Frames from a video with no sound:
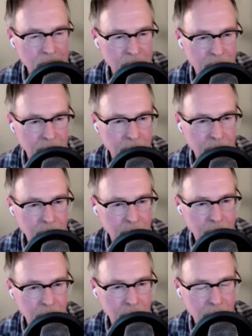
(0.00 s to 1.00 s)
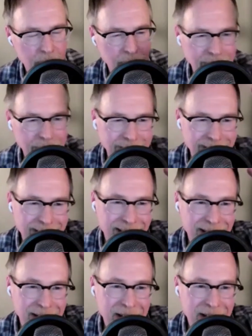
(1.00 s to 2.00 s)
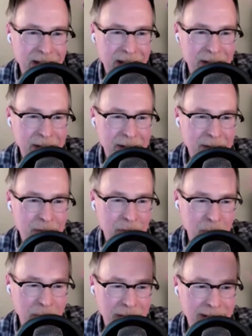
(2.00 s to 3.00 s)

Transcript: said. and and for me,